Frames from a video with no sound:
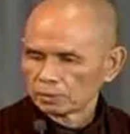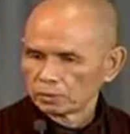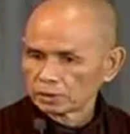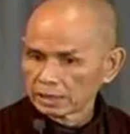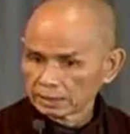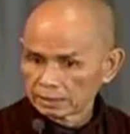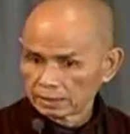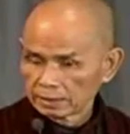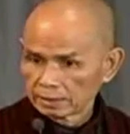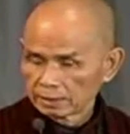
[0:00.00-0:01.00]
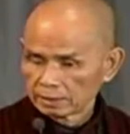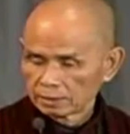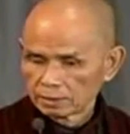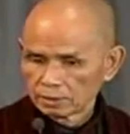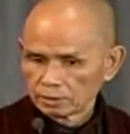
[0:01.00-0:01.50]
you take the
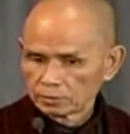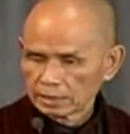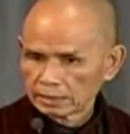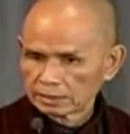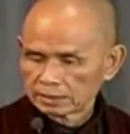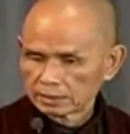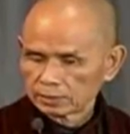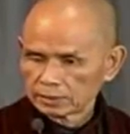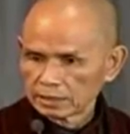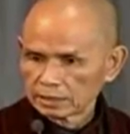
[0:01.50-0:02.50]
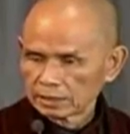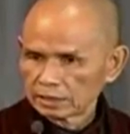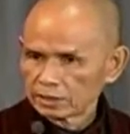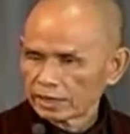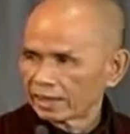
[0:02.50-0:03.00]
situation
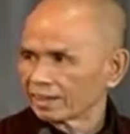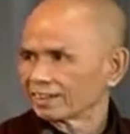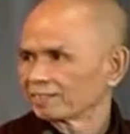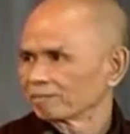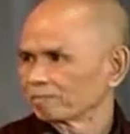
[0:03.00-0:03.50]
in your hand.